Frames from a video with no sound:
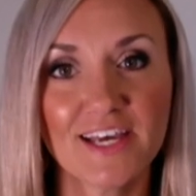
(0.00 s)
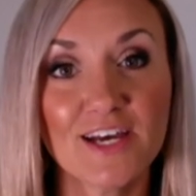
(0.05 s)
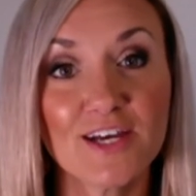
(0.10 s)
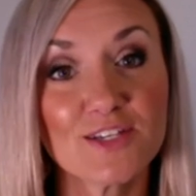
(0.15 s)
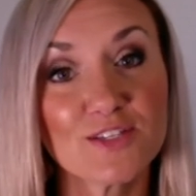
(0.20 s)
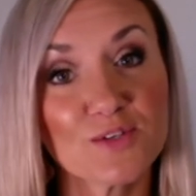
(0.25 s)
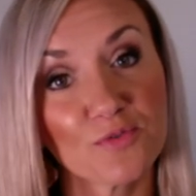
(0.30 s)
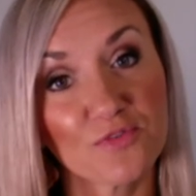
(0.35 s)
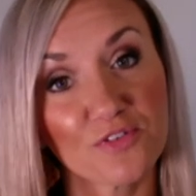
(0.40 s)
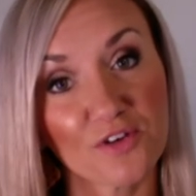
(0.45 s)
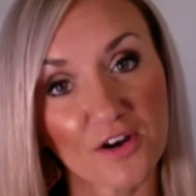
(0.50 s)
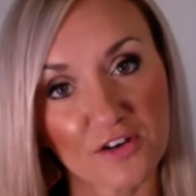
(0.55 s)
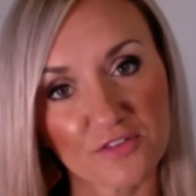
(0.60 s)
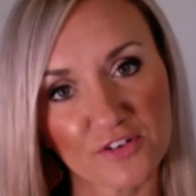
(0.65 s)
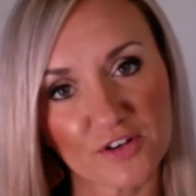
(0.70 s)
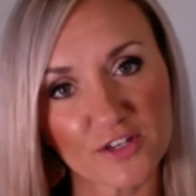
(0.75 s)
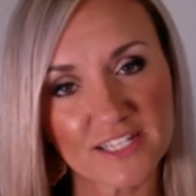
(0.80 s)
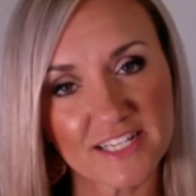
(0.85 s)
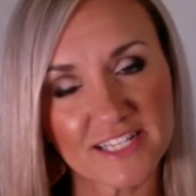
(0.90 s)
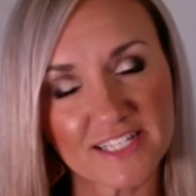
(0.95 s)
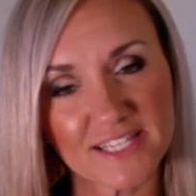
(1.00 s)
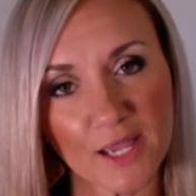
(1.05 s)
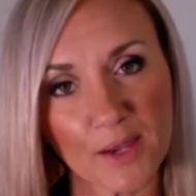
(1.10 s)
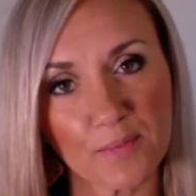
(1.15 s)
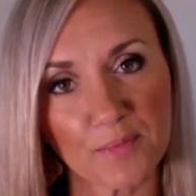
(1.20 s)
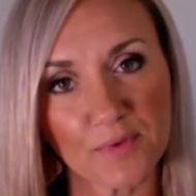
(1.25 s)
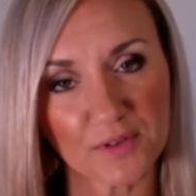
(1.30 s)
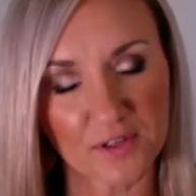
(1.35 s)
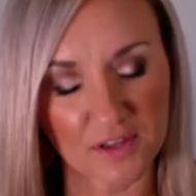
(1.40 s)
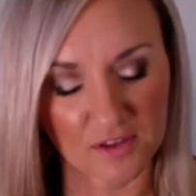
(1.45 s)
So for our first
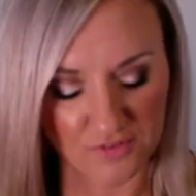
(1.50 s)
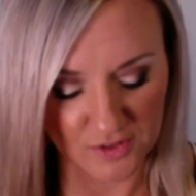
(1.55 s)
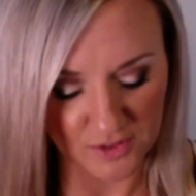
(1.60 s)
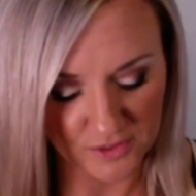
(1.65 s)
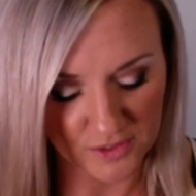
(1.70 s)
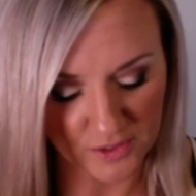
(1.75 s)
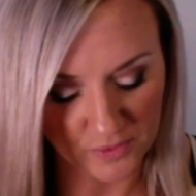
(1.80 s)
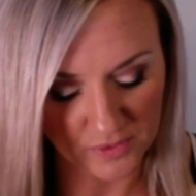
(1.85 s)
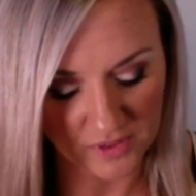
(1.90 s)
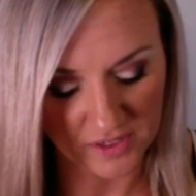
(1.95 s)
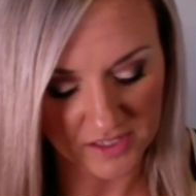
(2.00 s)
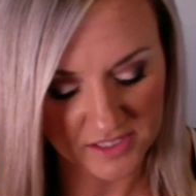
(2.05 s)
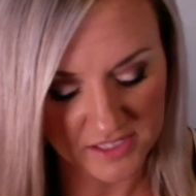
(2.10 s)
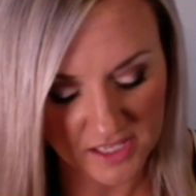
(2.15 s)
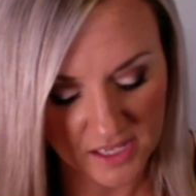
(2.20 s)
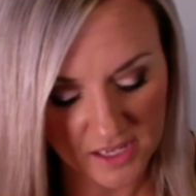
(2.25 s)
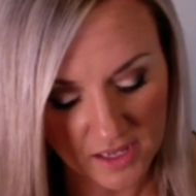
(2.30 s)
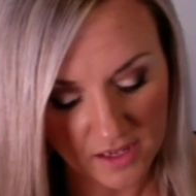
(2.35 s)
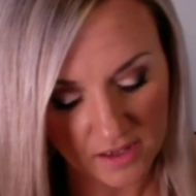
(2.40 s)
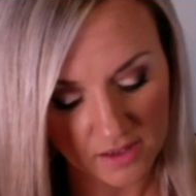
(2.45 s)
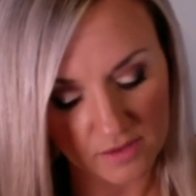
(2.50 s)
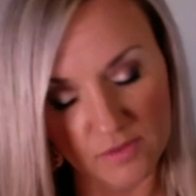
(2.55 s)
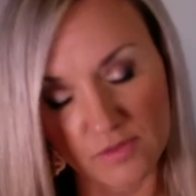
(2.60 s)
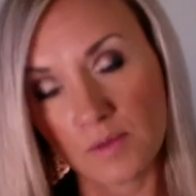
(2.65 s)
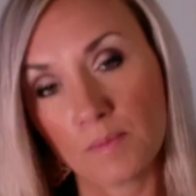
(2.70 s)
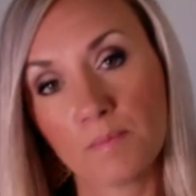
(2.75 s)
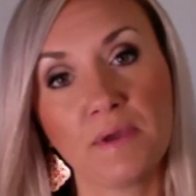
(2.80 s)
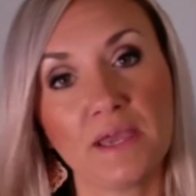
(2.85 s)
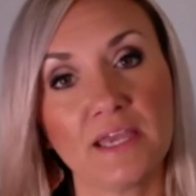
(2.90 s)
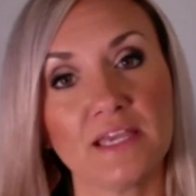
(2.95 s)
example, if you'll notice, the
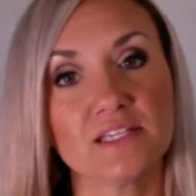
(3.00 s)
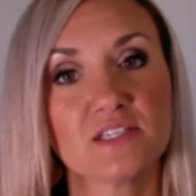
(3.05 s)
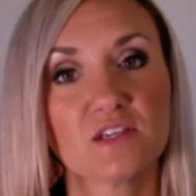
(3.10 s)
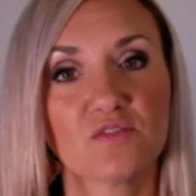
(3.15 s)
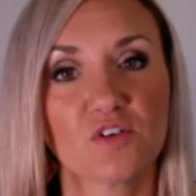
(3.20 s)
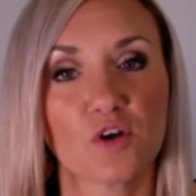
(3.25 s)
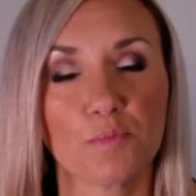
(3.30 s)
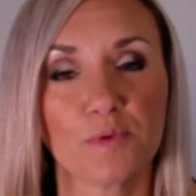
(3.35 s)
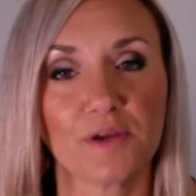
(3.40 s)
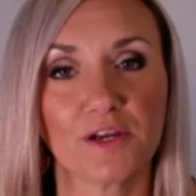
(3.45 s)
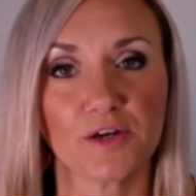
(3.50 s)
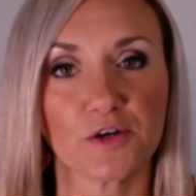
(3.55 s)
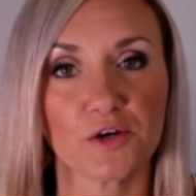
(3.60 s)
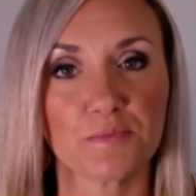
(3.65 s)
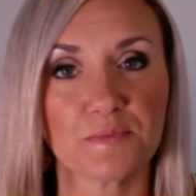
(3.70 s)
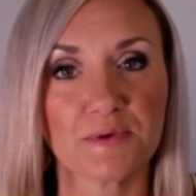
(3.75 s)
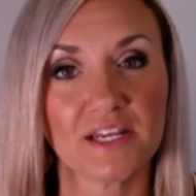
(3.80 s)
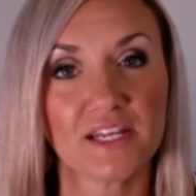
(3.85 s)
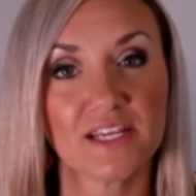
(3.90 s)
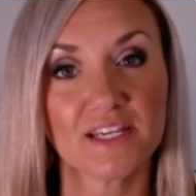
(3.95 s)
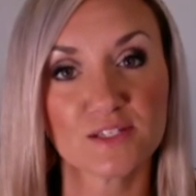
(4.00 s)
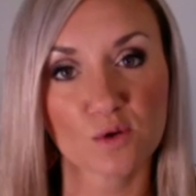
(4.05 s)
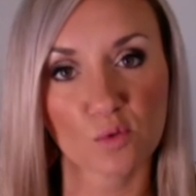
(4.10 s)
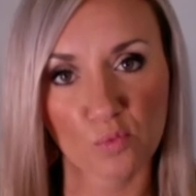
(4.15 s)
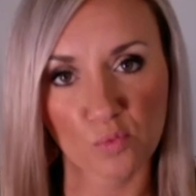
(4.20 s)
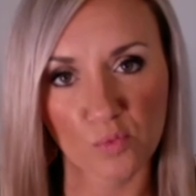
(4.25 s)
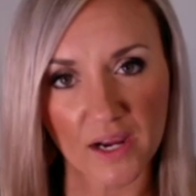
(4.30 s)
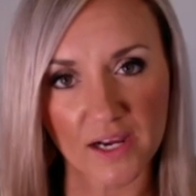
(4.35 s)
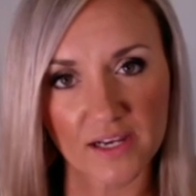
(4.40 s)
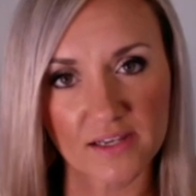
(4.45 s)
base of our pyramid is a
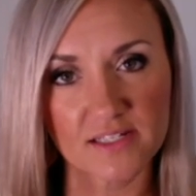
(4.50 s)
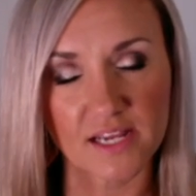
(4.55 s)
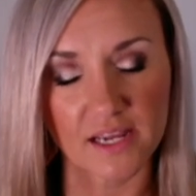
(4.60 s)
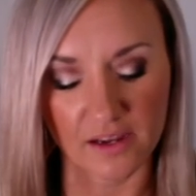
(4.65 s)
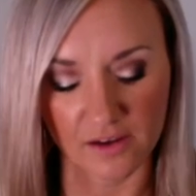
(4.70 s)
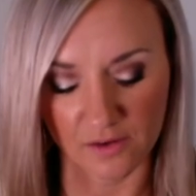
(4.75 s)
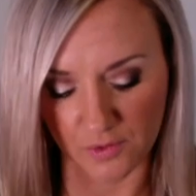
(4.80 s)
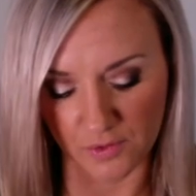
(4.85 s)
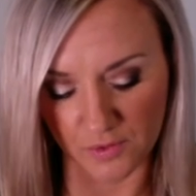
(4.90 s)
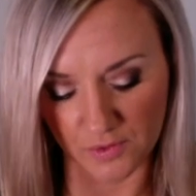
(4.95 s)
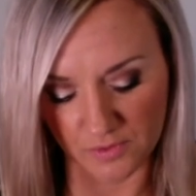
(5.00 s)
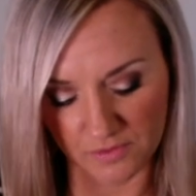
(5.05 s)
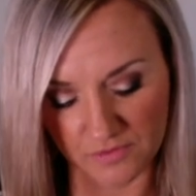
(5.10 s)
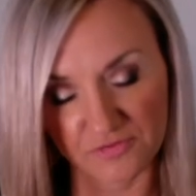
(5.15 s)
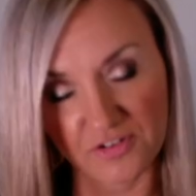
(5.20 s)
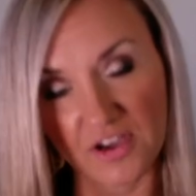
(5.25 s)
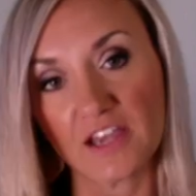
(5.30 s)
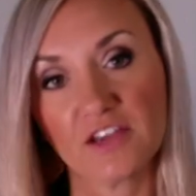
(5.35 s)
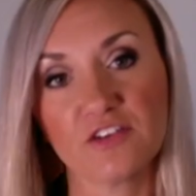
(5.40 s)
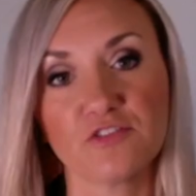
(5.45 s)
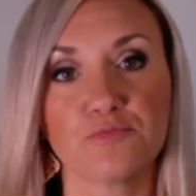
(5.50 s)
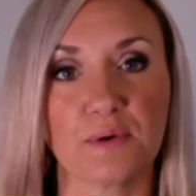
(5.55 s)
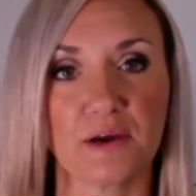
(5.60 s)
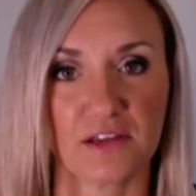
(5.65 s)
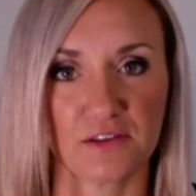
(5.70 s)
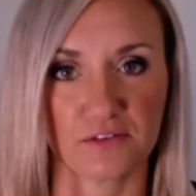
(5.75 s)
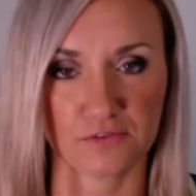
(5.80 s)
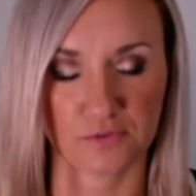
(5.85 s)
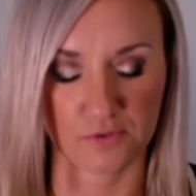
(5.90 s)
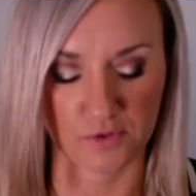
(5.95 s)
rectangle, 5 by
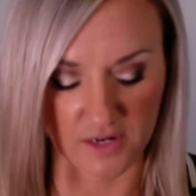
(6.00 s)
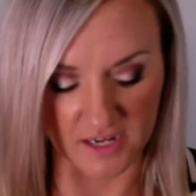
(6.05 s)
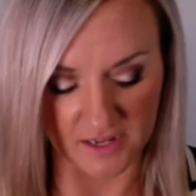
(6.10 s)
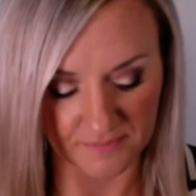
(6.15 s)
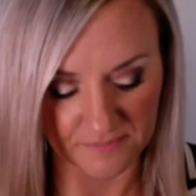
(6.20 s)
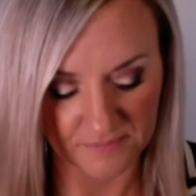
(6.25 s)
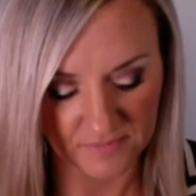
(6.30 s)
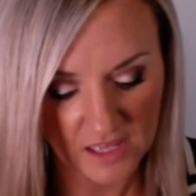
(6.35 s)
3.